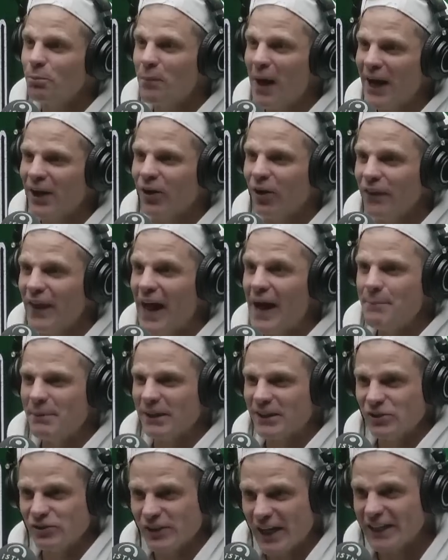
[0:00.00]
back on that,
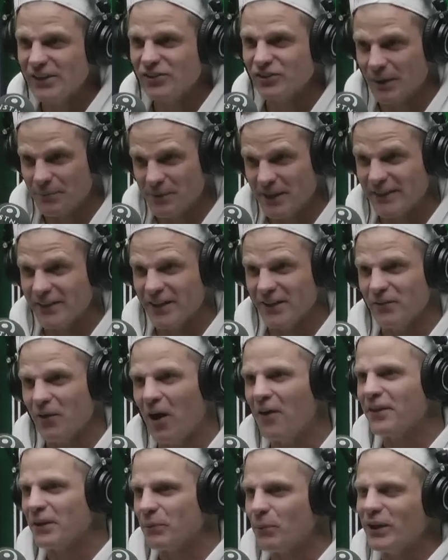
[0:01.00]
because that is something that
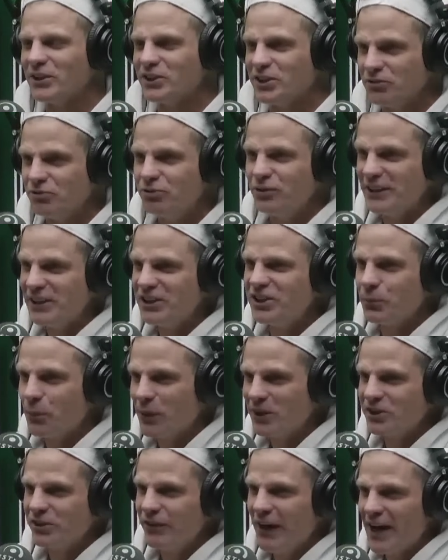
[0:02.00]
I think once you're finished and
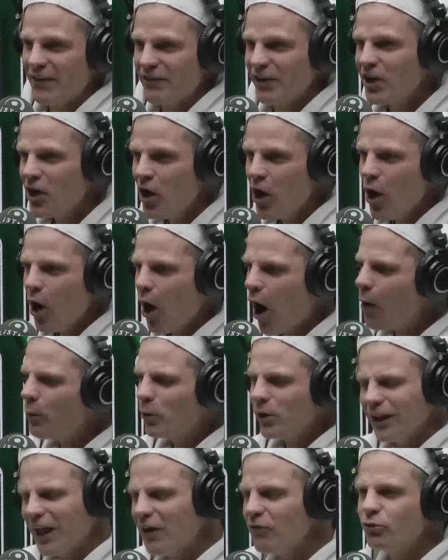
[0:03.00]
once you're out of it, I
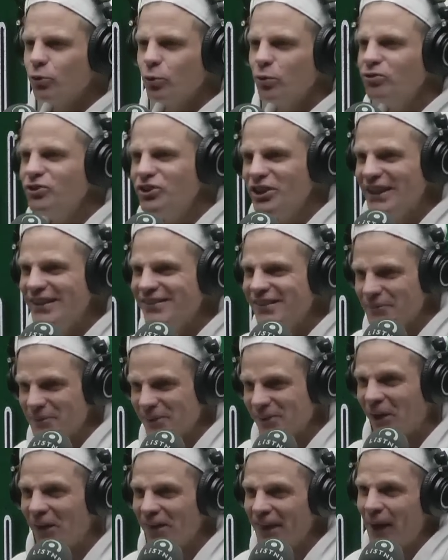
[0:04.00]
would love to have shared
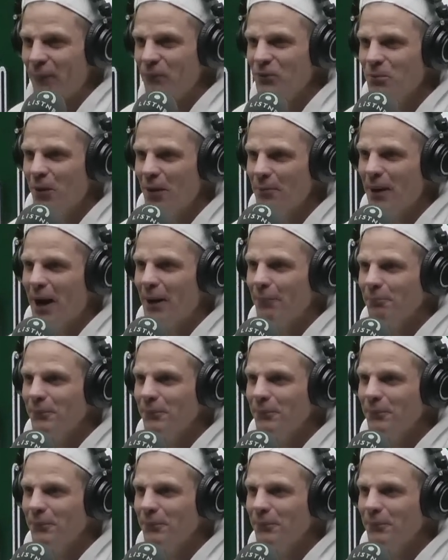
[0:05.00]
something like that with my mum.